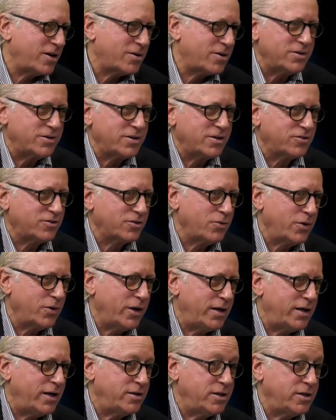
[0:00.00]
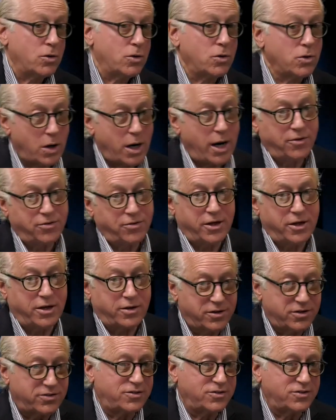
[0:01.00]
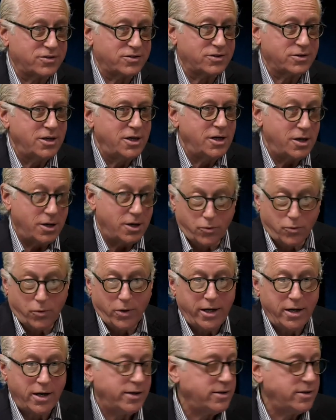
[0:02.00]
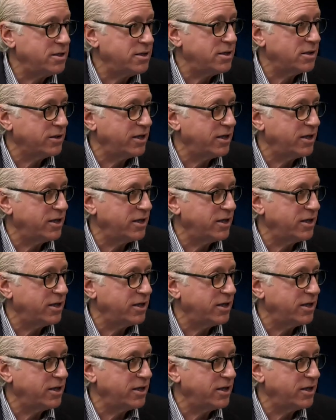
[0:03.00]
I don't think it's a great idea. Or I think this is a great idea.